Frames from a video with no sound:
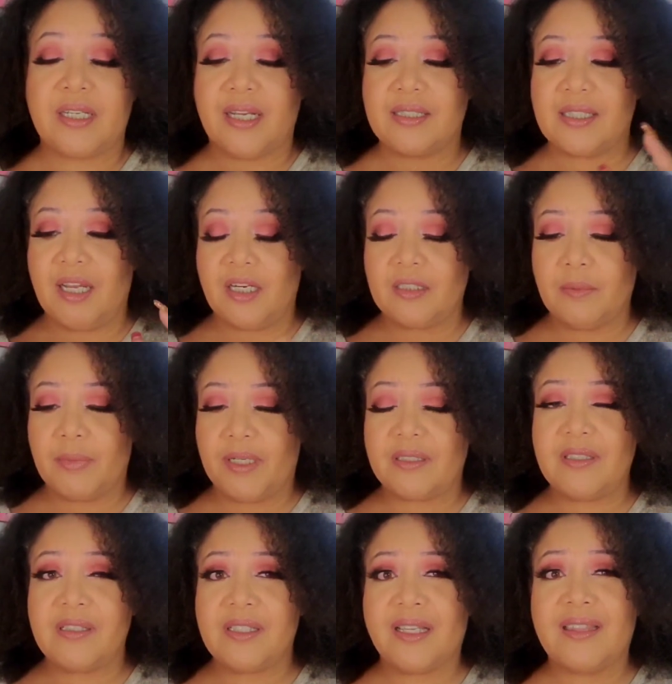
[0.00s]
Now, I talked about
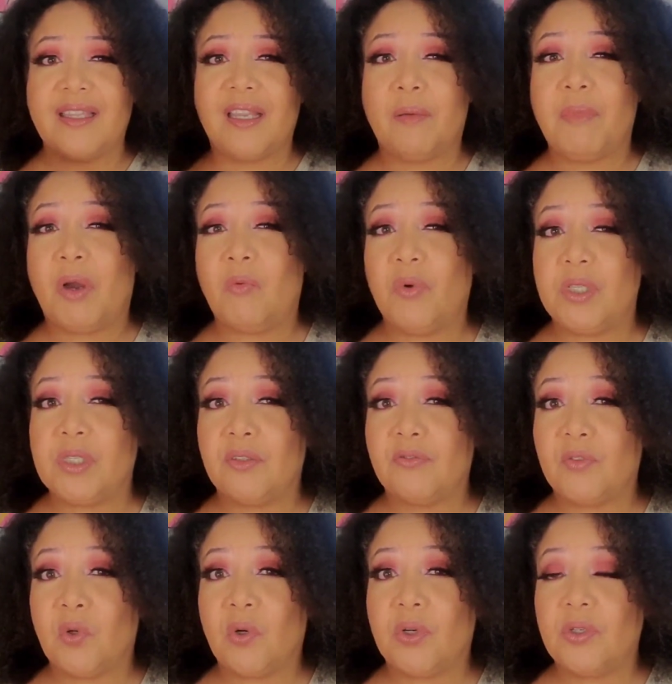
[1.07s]
this, I think, in my winter
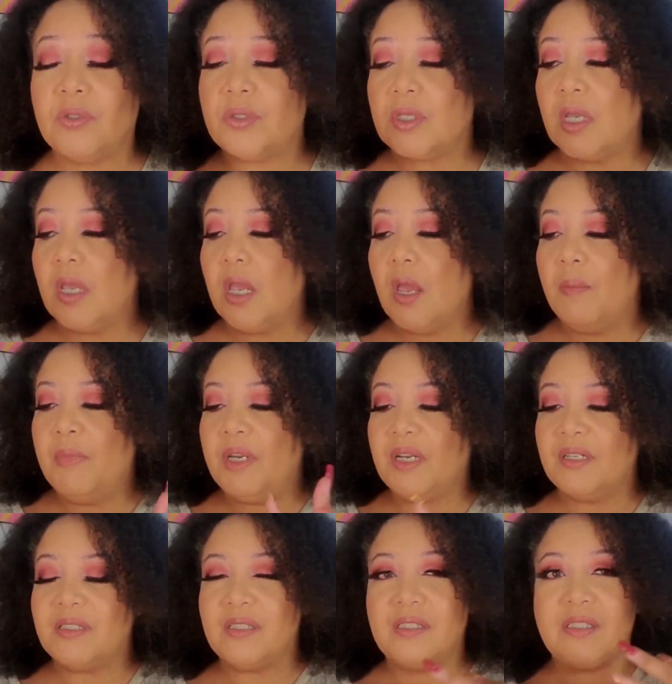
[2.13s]
florals
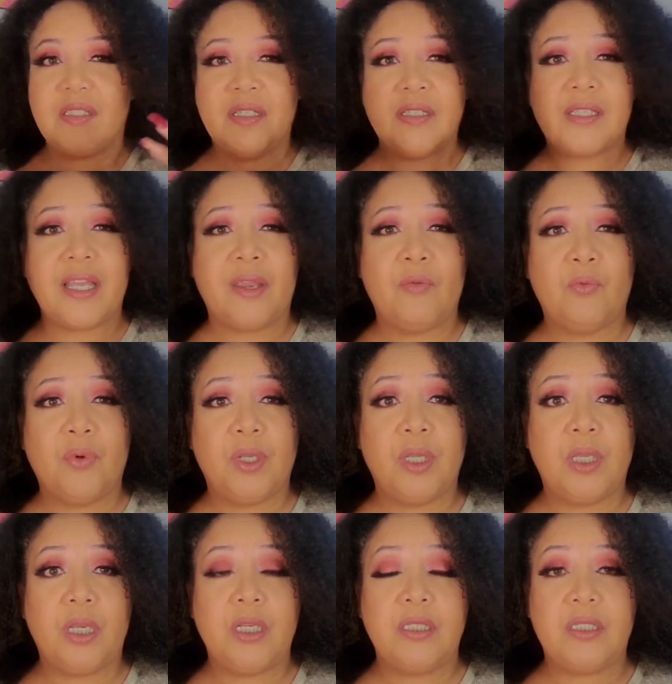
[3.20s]
because this is a
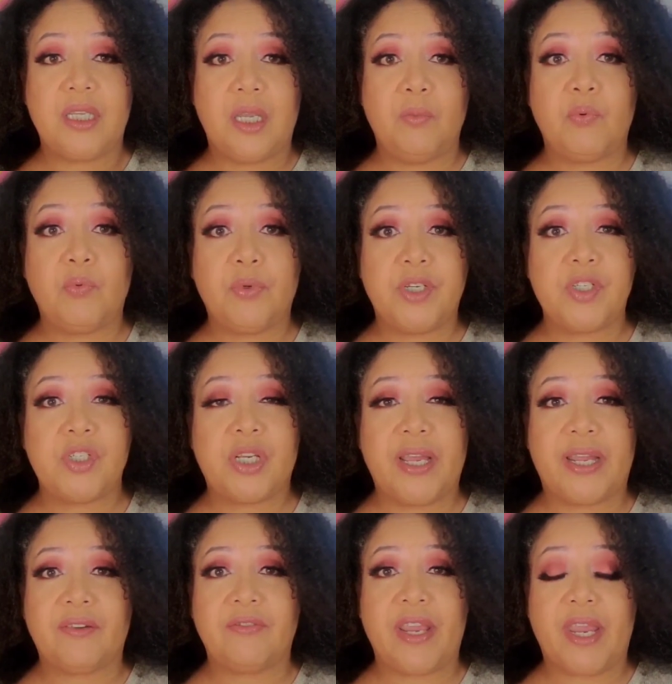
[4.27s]
really deep, rich,
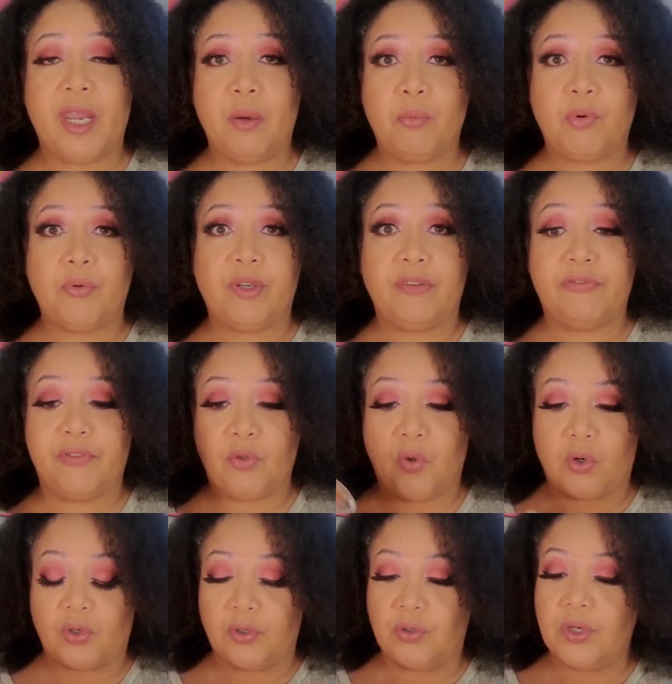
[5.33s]
kind of ambery
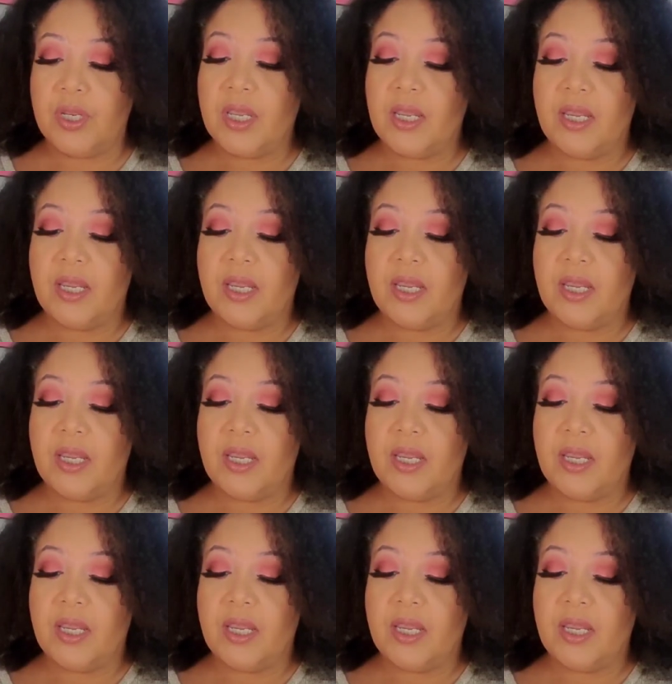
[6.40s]
floral.